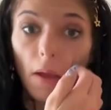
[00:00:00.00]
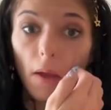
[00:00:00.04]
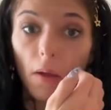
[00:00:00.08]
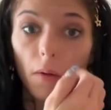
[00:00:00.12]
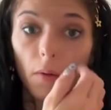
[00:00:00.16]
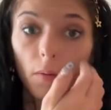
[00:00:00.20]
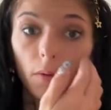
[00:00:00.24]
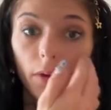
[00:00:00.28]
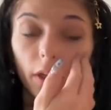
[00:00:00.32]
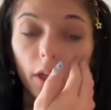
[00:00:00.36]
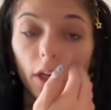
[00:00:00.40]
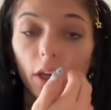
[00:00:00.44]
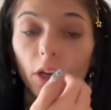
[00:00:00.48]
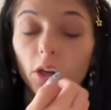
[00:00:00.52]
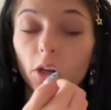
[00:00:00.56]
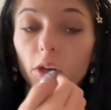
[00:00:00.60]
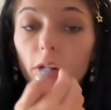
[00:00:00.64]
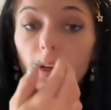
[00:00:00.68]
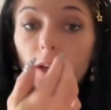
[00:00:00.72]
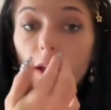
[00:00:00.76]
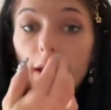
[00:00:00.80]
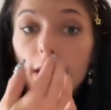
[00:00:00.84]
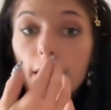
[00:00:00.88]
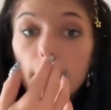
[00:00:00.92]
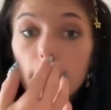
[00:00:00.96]
We can
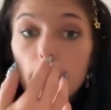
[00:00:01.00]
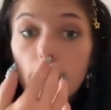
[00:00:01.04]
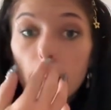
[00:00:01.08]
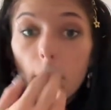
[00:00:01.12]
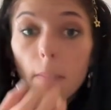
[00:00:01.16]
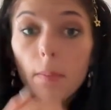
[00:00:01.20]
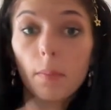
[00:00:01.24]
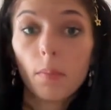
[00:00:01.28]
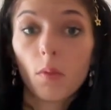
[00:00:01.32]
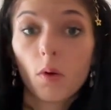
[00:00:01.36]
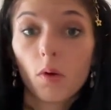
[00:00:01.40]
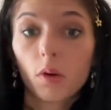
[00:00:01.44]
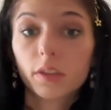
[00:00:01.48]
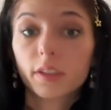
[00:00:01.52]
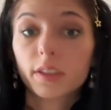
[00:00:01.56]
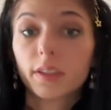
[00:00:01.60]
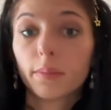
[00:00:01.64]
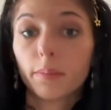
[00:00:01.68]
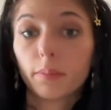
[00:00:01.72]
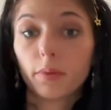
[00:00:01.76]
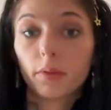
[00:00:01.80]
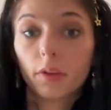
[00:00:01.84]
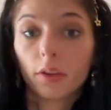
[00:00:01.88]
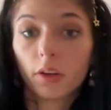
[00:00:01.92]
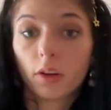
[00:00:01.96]
create more
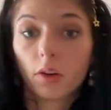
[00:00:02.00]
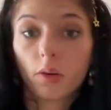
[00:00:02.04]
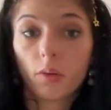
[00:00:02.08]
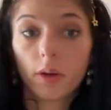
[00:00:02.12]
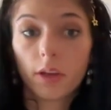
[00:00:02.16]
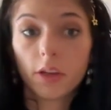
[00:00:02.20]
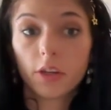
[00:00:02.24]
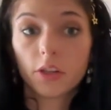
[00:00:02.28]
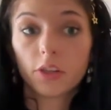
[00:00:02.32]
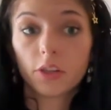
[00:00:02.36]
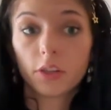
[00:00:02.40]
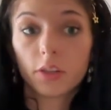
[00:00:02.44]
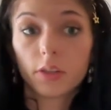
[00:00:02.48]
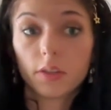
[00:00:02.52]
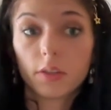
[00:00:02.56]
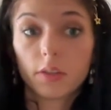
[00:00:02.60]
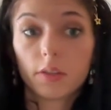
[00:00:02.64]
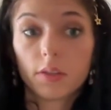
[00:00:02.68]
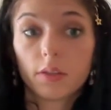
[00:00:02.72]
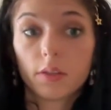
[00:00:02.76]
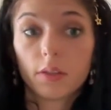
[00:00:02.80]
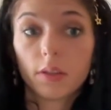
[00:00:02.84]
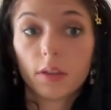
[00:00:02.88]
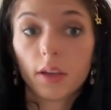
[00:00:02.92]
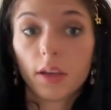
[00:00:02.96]
simple
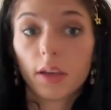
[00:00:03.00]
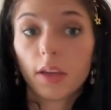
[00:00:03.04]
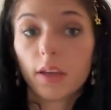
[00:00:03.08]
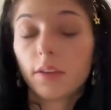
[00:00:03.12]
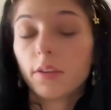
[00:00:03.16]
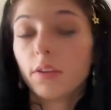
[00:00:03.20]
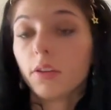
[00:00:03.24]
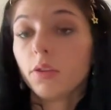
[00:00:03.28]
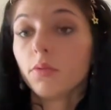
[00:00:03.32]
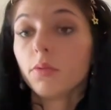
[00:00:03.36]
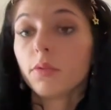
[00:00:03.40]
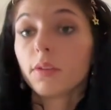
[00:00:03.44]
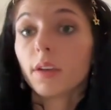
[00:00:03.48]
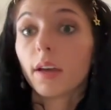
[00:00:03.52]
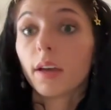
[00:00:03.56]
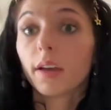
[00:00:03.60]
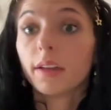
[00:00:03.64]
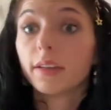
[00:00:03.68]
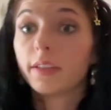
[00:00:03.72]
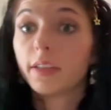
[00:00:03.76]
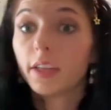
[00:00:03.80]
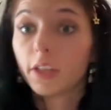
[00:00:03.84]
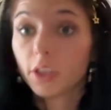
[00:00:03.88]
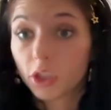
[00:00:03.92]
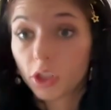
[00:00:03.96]
equations and use
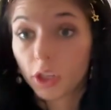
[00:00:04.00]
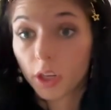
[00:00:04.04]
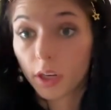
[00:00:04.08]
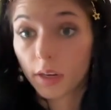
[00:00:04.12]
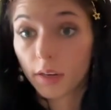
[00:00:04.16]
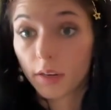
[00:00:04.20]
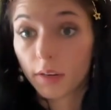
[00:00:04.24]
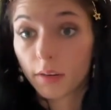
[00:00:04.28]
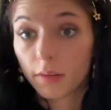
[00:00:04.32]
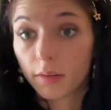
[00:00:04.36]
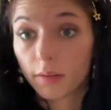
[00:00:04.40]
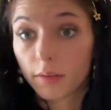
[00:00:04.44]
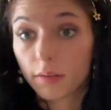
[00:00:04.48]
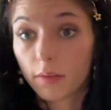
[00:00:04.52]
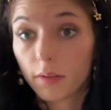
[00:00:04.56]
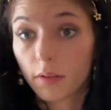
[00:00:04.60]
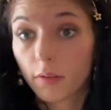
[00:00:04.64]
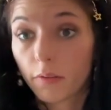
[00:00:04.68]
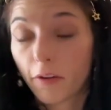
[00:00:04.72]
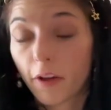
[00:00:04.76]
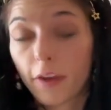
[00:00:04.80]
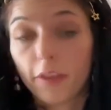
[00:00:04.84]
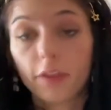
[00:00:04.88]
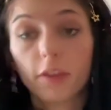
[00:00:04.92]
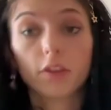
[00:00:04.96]
addition to
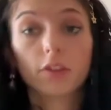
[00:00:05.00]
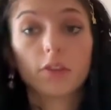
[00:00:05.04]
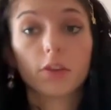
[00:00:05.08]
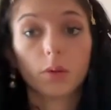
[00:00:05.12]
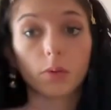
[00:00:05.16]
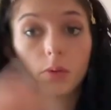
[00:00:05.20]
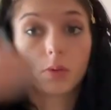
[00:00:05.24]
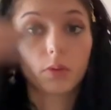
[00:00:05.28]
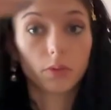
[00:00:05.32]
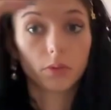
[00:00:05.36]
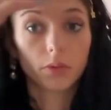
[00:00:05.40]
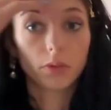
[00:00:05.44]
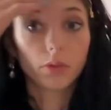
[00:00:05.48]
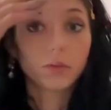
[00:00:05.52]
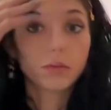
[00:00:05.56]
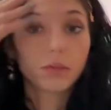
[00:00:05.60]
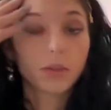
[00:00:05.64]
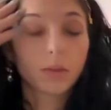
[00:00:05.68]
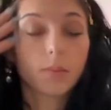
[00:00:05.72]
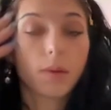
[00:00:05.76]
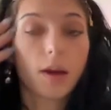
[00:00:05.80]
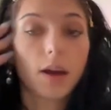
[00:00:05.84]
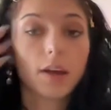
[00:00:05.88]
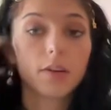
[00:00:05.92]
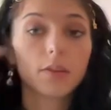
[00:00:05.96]
find the total
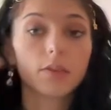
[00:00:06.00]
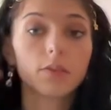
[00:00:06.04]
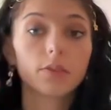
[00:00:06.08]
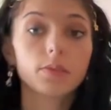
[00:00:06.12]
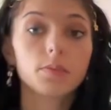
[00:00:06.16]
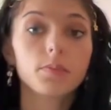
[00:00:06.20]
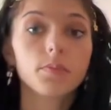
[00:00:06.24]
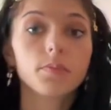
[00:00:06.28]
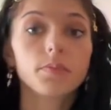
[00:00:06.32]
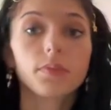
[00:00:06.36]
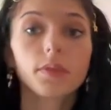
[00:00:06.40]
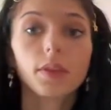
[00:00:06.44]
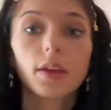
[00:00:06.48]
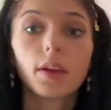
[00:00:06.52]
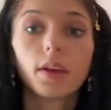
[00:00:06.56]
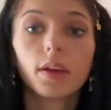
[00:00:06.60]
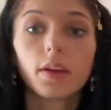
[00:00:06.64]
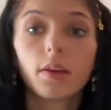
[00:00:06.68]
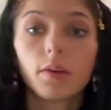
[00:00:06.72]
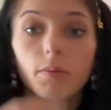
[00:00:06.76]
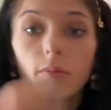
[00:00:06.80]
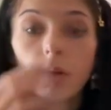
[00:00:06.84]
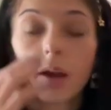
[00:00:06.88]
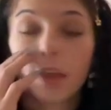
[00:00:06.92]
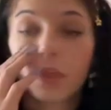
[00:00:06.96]
using models,
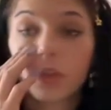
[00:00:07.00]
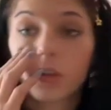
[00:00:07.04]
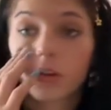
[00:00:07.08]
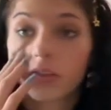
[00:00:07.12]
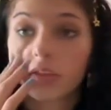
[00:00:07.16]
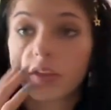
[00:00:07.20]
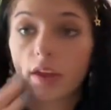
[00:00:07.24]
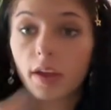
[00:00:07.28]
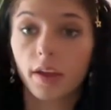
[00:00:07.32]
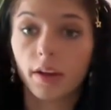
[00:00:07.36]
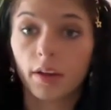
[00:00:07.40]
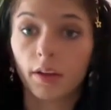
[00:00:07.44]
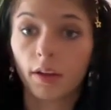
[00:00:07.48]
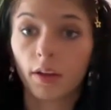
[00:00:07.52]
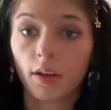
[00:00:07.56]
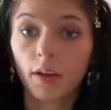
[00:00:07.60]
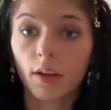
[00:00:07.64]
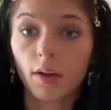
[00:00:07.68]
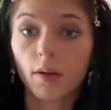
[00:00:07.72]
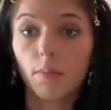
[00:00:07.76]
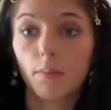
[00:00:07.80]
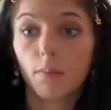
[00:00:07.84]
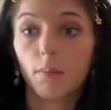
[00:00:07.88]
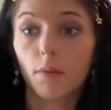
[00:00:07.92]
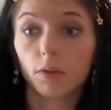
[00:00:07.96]
rather than
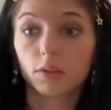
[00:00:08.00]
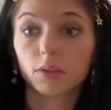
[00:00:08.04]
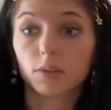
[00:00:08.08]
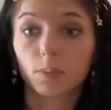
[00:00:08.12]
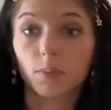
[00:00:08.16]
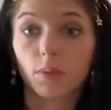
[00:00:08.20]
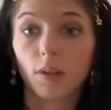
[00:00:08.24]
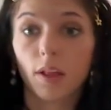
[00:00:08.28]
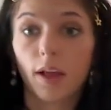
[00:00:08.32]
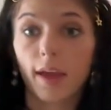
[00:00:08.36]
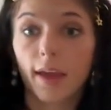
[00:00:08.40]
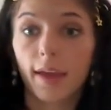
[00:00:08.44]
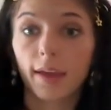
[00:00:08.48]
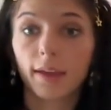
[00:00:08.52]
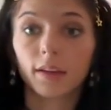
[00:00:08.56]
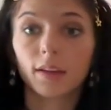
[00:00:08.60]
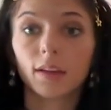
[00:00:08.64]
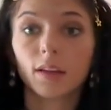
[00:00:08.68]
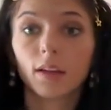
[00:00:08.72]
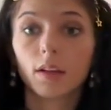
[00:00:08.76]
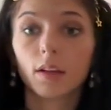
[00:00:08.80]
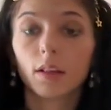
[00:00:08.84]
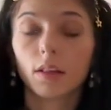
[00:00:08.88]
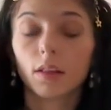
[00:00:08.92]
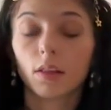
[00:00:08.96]
multiplying
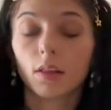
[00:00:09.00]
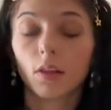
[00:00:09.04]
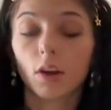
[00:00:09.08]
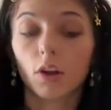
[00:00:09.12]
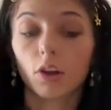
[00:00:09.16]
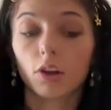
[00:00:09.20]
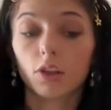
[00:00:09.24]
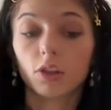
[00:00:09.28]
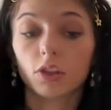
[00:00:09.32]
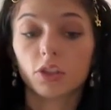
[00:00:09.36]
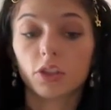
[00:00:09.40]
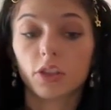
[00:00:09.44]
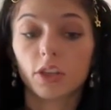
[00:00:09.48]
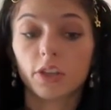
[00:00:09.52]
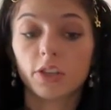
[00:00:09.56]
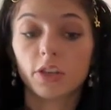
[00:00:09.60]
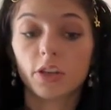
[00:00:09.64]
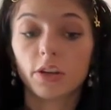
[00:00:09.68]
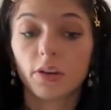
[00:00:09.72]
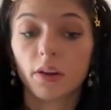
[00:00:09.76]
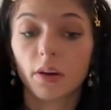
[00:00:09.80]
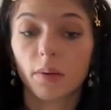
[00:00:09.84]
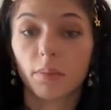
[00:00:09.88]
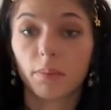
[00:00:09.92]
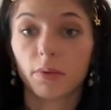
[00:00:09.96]
large
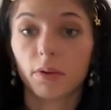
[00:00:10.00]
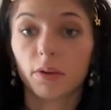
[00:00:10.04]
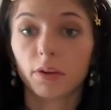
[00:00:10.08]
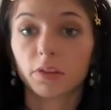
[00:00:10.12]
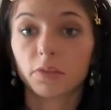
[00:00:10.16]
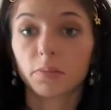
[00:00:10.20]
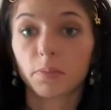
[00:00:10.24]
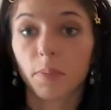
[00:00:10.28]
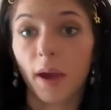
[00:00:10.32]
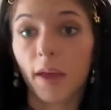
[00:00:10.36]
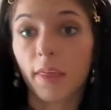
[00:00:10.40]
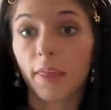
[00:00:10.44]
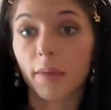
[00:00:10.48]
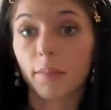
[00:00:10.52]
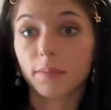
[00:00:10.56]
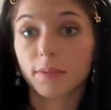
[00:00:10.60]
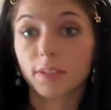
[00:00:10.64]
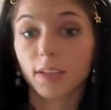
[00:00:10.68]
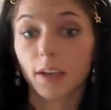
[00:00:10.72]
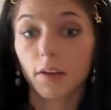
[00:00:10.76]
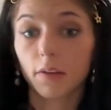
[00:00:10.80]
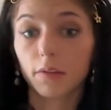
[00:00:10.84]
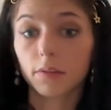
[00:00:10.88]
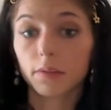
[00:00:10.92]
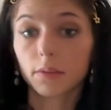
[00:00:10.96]
digit numbers by
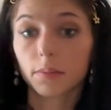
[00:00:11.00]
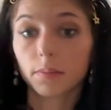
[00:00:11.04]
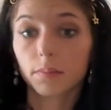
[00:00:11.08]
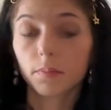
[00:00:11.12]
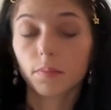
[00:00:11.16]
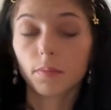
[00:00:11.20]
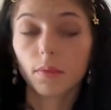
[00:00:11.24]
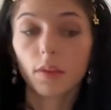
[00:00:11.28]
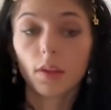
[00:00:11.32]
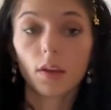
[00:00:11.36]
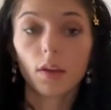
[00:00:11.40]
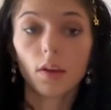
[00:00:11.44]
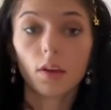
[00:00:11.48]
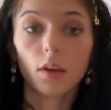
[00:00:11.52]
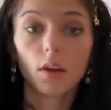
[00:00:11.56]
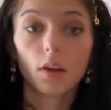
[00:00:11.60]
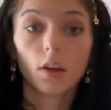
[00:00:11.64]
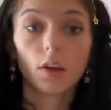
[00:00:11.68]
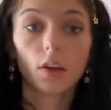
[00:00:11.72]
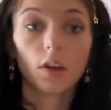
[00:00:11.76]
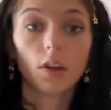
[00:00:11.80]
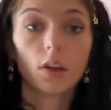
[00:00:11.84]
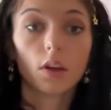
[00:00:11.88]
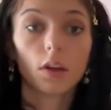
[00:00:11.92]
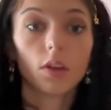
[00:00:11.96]
themselves.
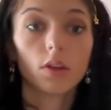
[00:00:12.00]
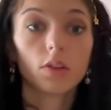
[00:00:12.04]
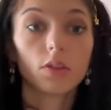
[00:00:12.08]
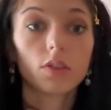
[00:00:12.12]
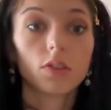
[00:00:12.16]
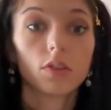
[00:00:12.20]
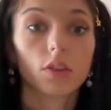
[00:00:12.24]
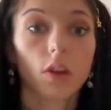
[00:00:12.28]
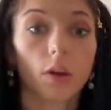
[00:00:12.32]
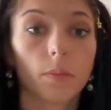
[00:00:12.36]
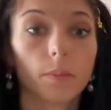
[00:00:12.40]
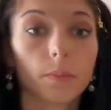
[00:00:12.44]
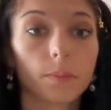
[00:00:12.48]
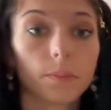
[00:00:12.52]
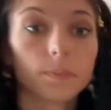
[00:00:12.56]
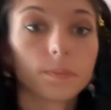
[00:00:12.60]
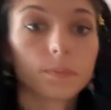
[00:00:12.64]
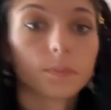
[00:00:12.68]
So,